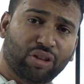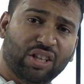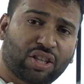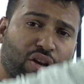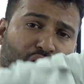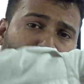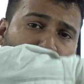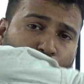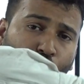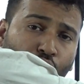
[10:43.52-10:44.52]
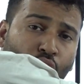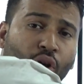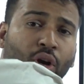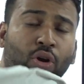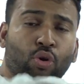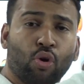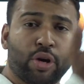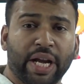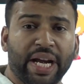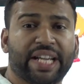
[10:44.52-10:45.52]
the screen to
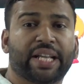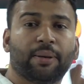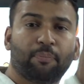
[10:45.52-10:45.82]
rotate